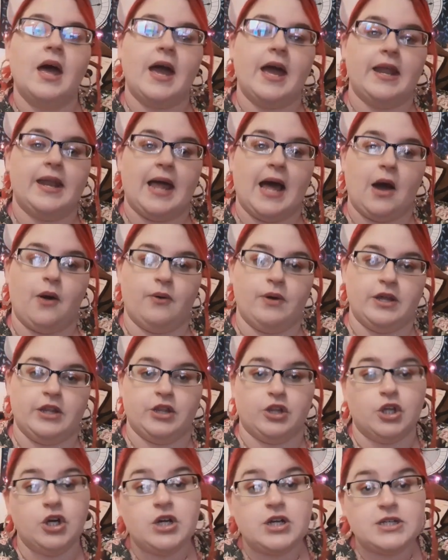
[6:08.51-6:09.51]
and how
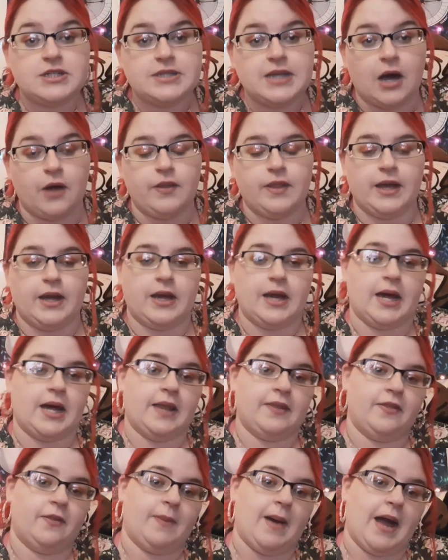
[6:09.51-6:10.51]
it looks, how they
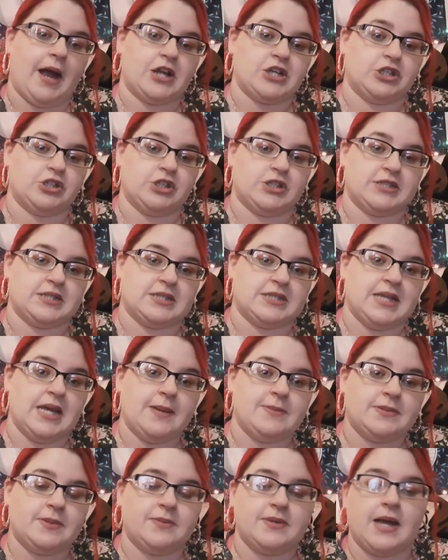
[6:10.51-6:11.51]
the packaging looks the
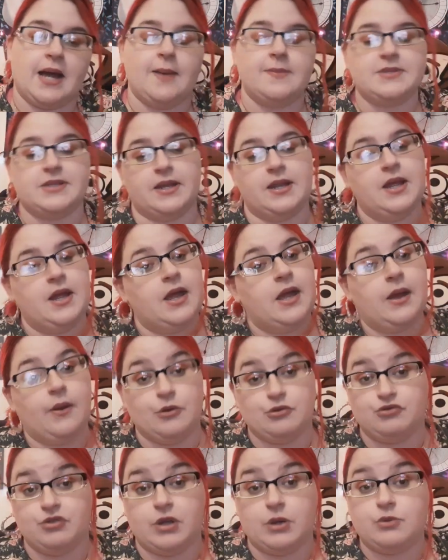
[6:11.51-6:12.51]
same sometimes, and it
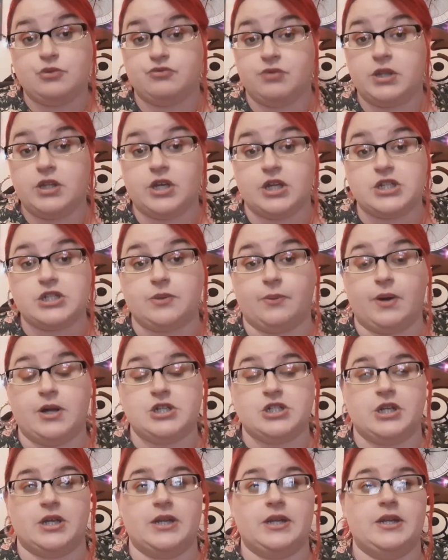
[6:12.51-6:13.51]
was, really, it was really good to
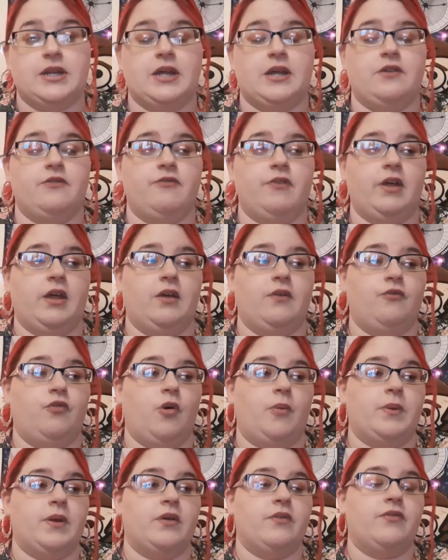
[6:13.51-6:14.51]
watch it and, and really
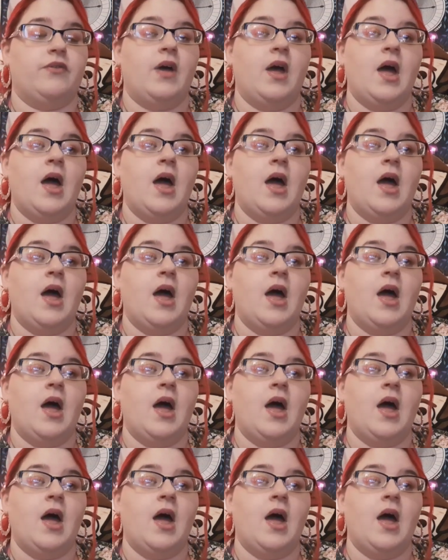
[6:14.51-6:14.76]
informative.